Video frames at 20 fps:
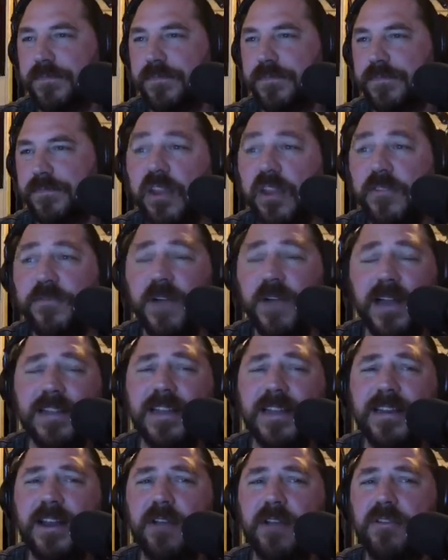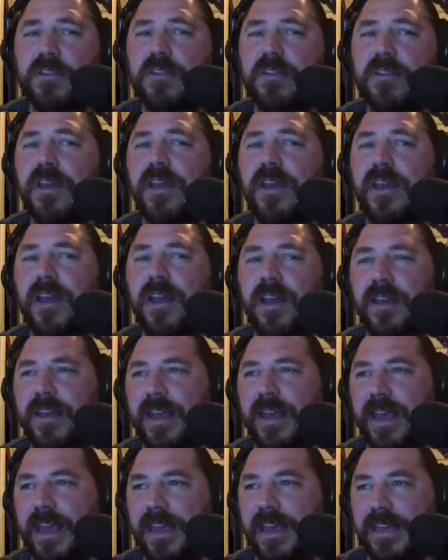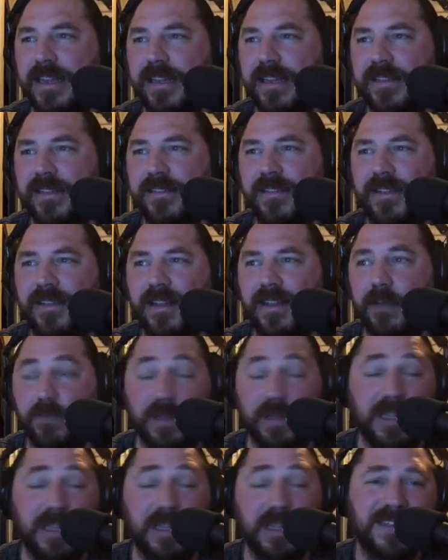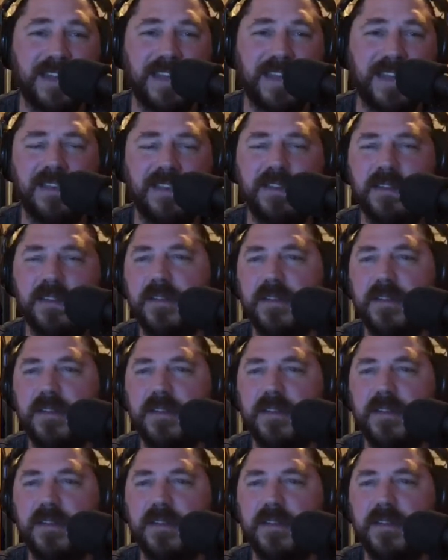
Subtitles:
to finally announce a release date,